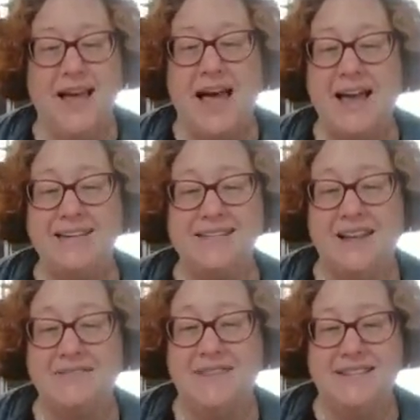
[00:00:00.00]
I just
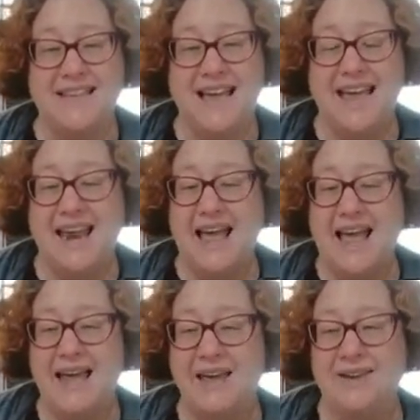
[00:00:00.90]
love this set.
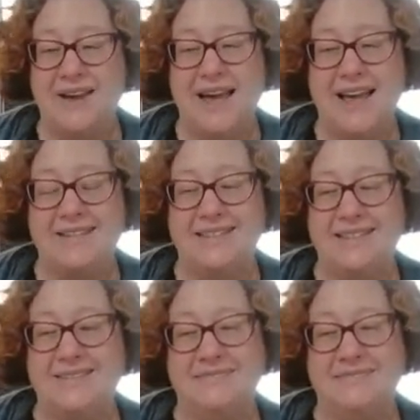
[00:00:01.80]
And you guys,